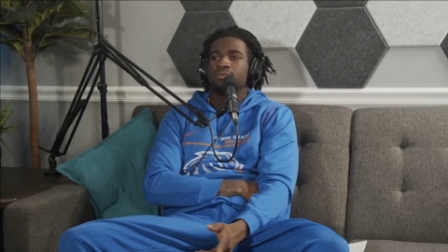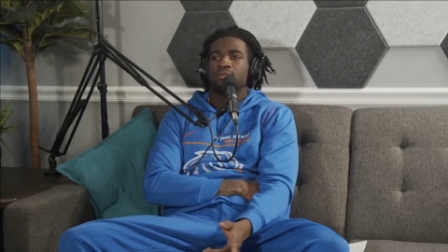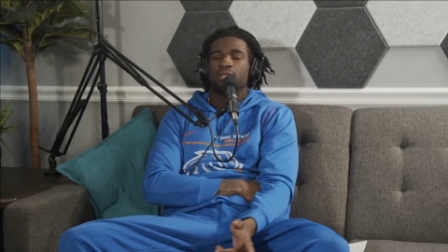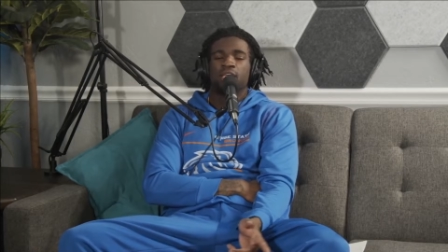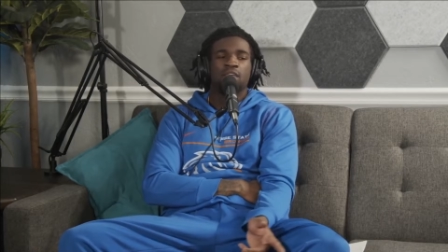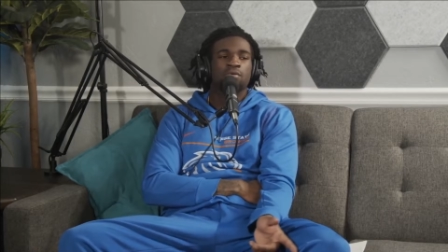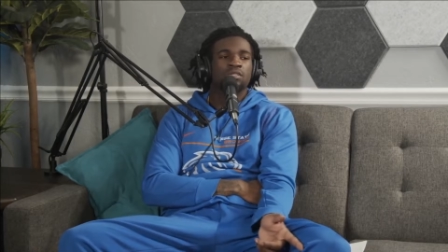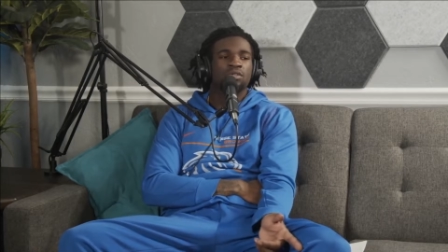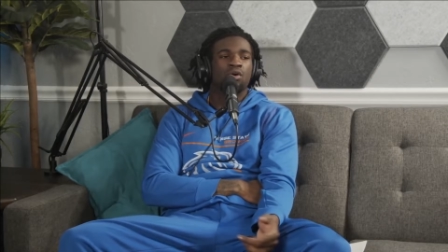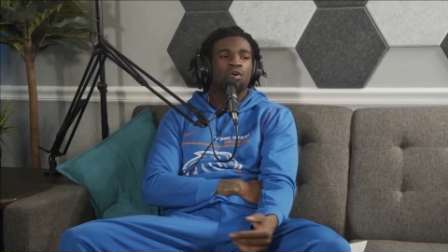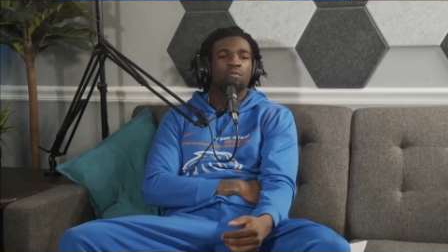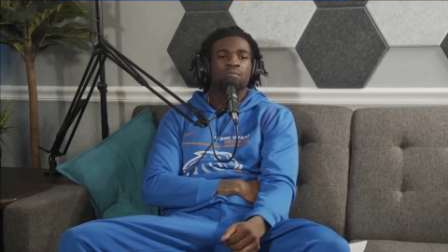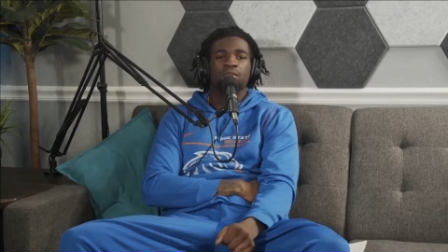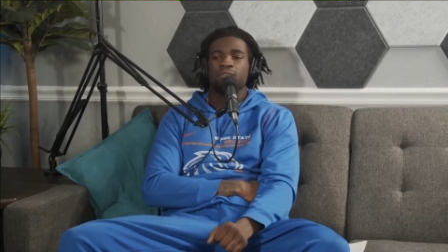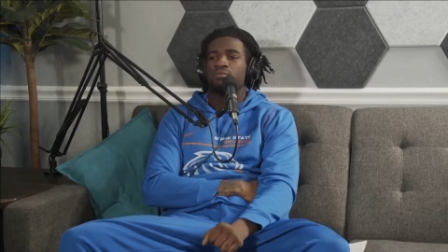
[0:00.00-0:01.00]
he was on
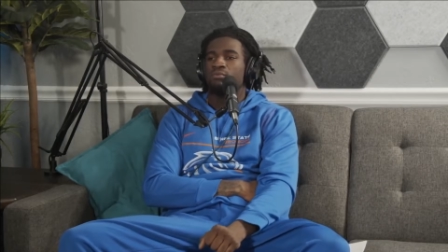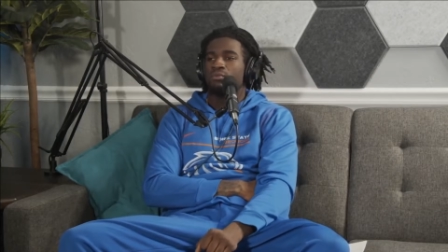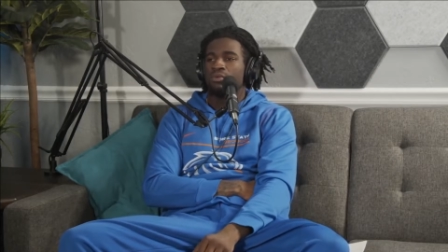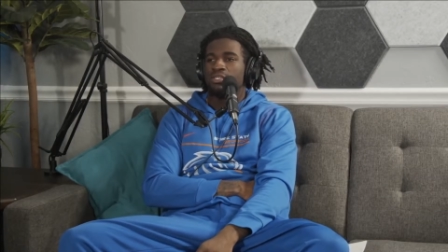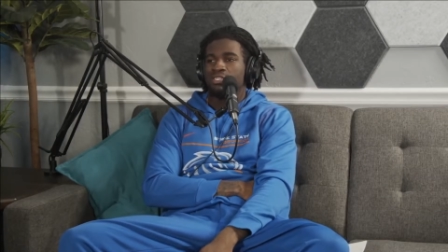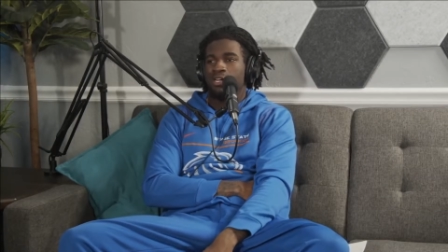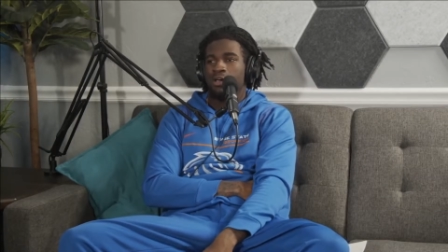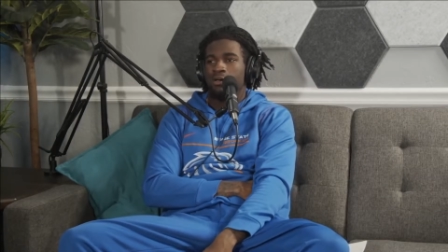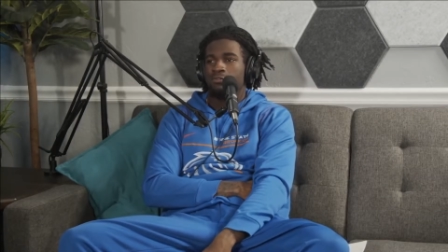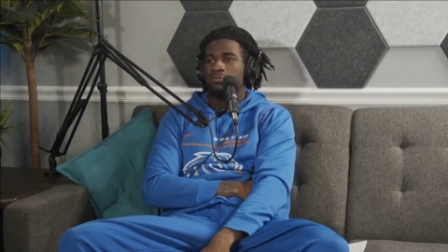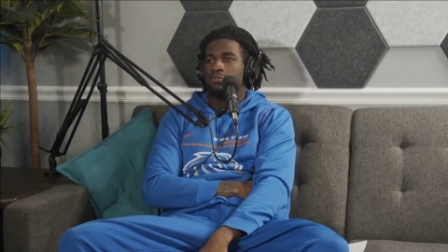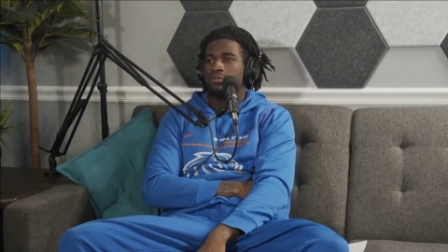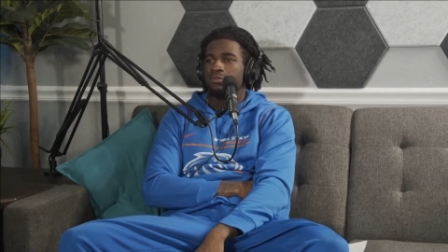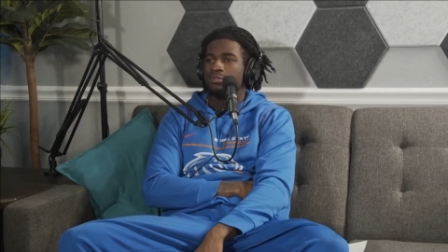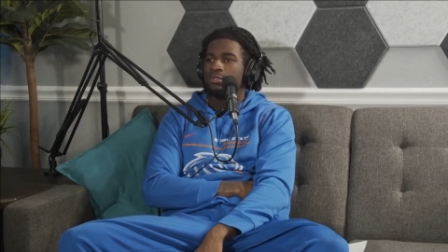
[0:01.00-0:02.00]
me tough,
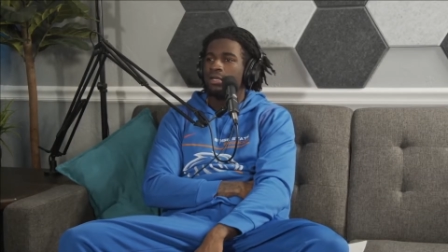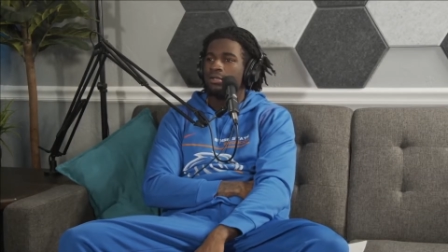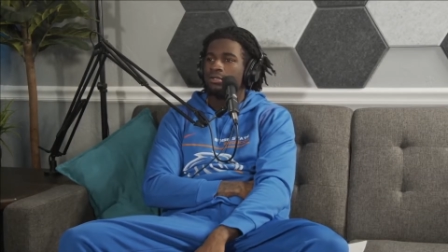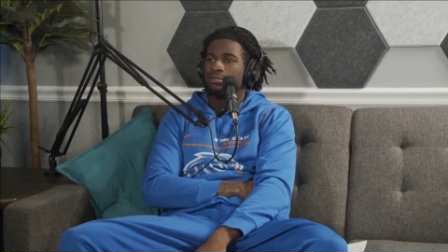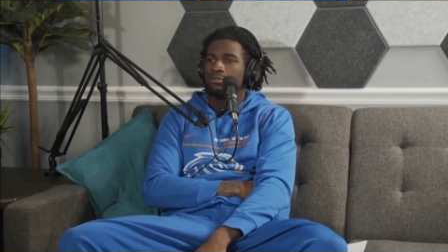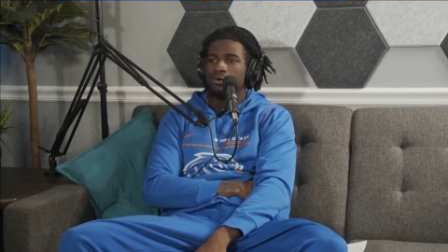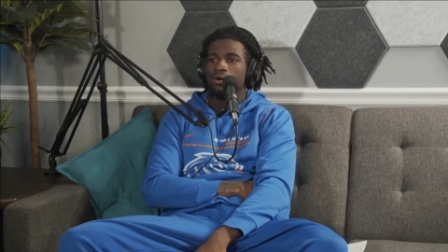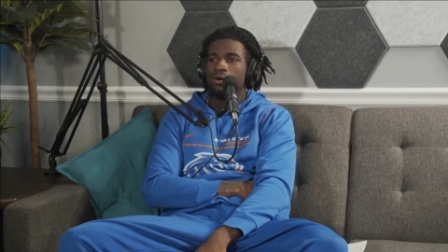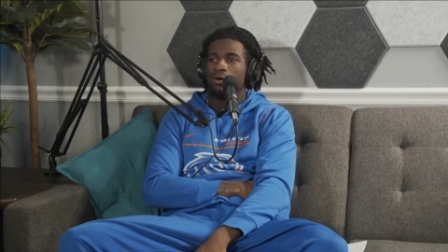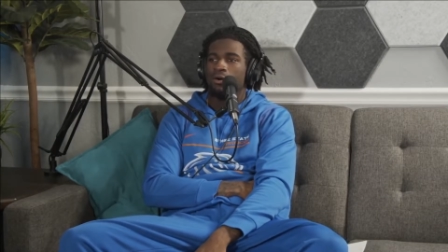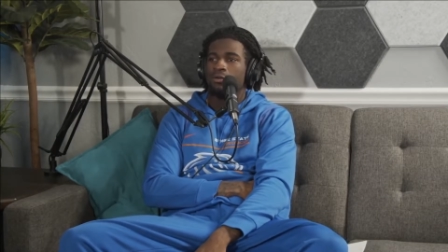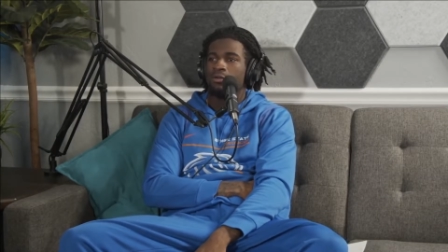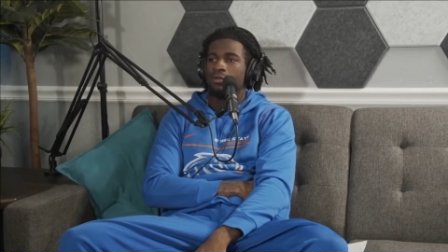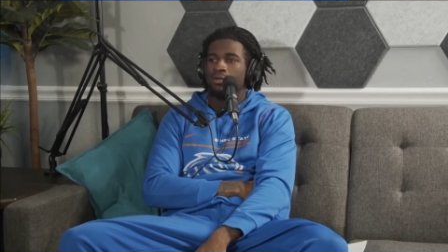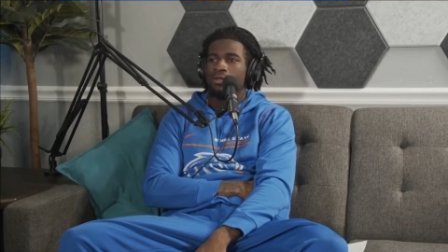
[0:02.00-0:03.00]
like hard.